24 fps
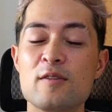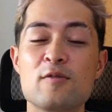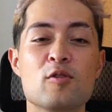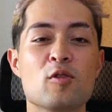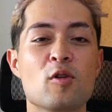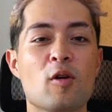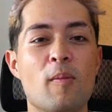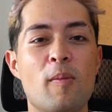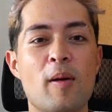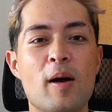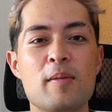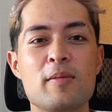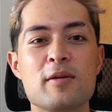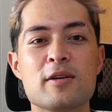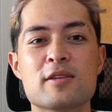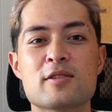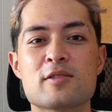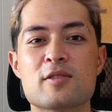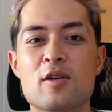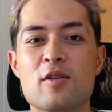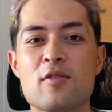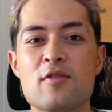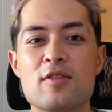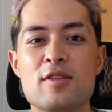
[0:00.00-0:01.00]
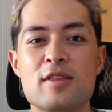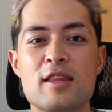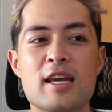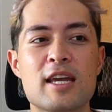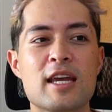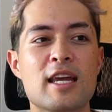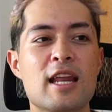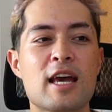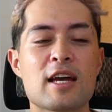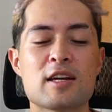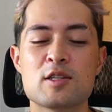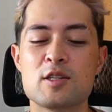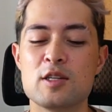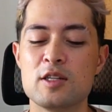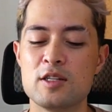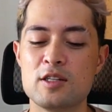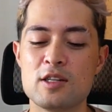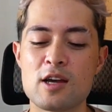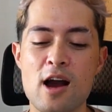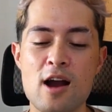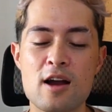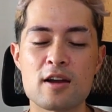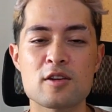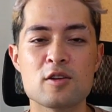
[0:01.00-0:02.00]
if you're a public servant, they can actually
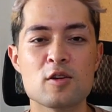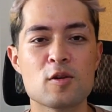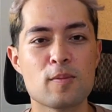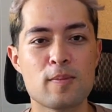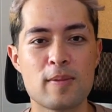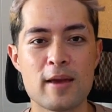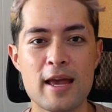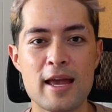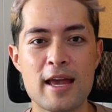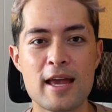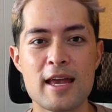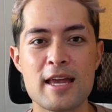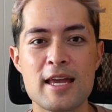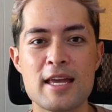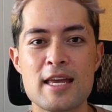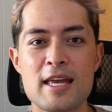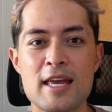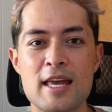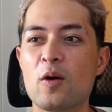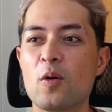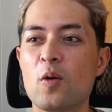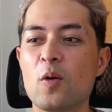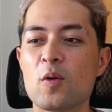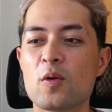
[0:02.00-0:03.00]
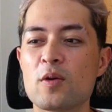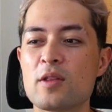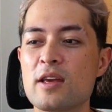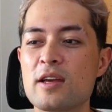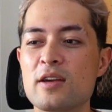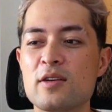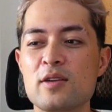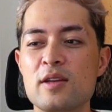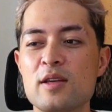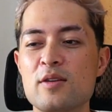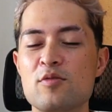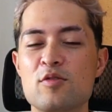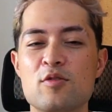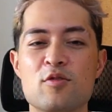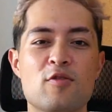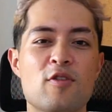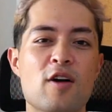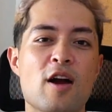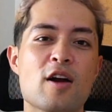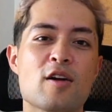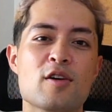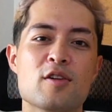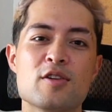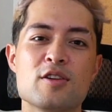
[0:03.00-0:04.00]
dock your pay, or they could even
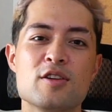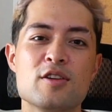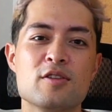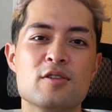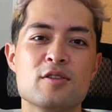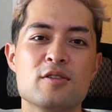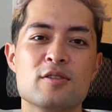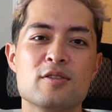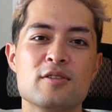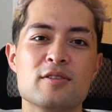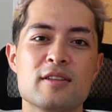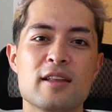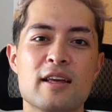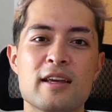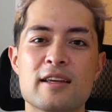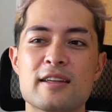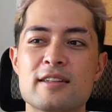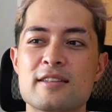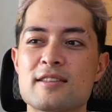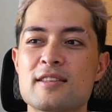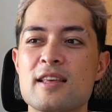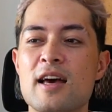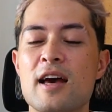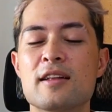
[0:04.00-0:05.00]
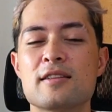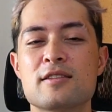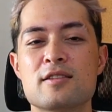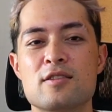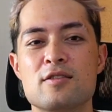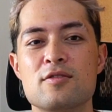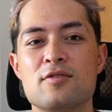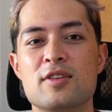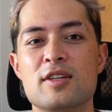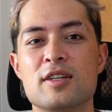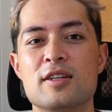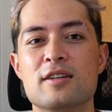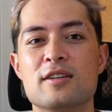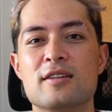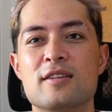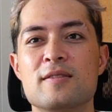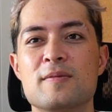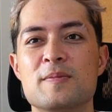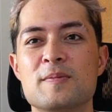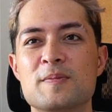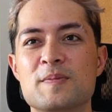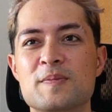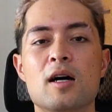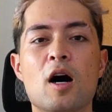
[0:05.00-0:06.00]
fire you. Like, it's that severe.
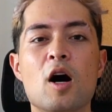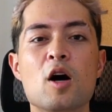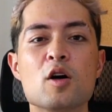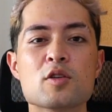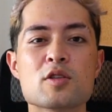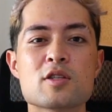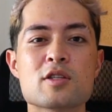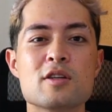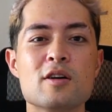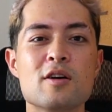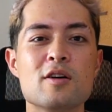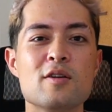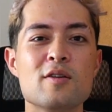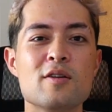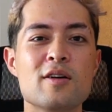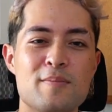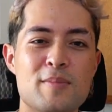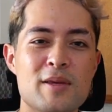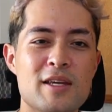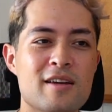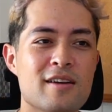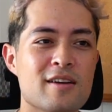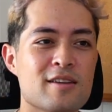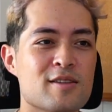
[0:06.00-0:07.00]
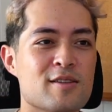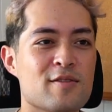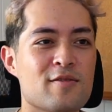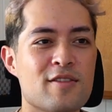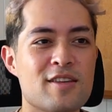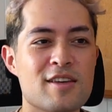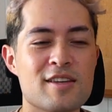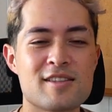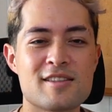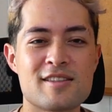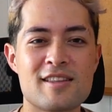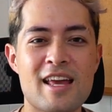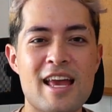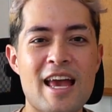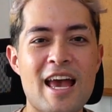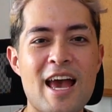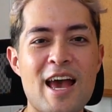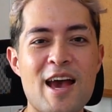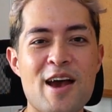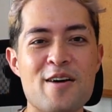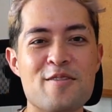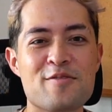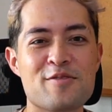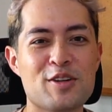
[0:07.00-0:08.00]
Also, because of this, they
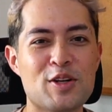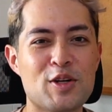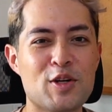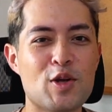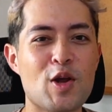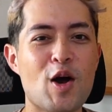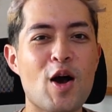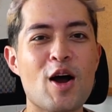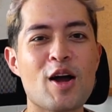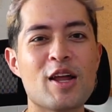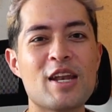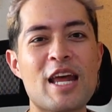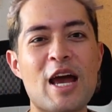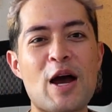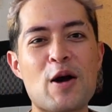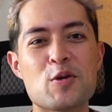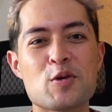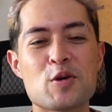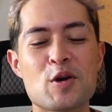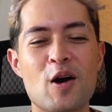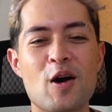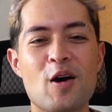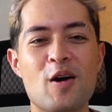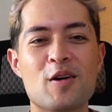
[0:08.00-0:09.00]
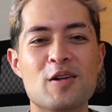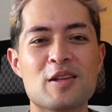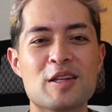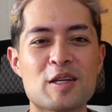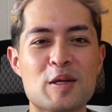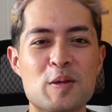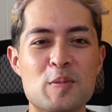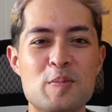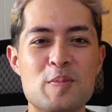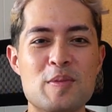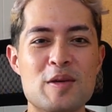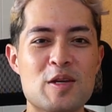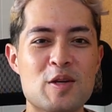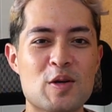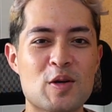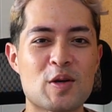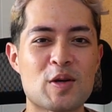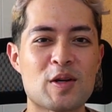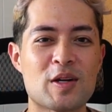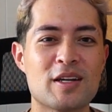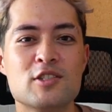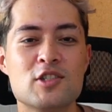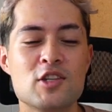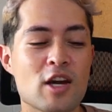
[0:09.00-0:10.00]
have non-alcoholic
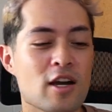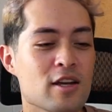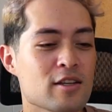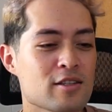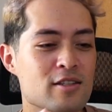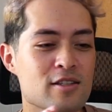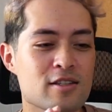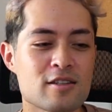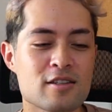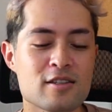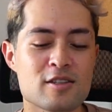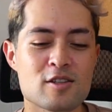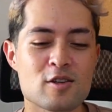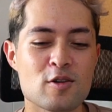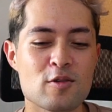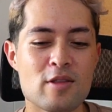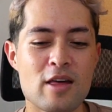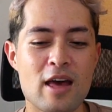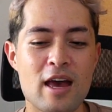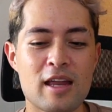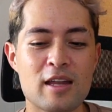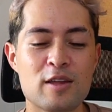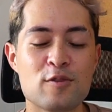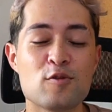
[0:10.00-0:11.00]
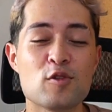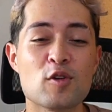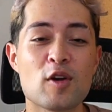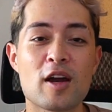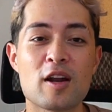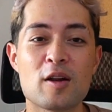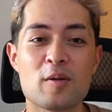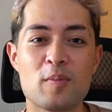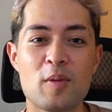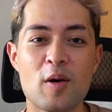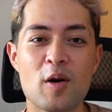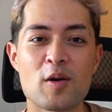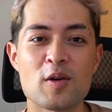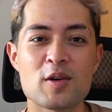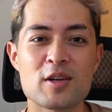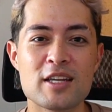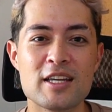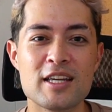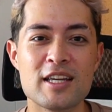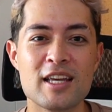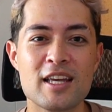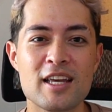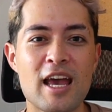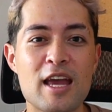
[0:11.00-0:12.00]
beer, just so that if you're at a
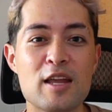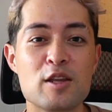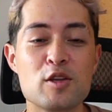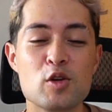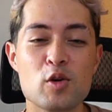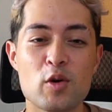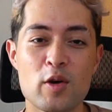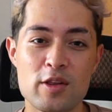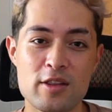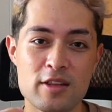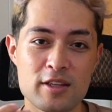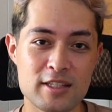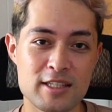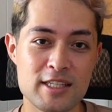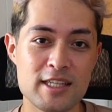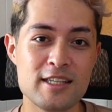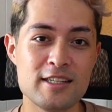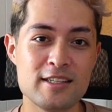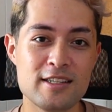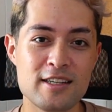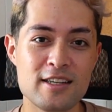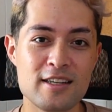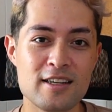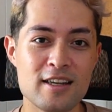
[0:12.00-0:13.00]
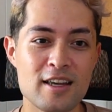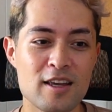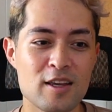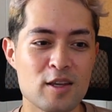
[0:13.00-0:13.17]
party and you're the DD,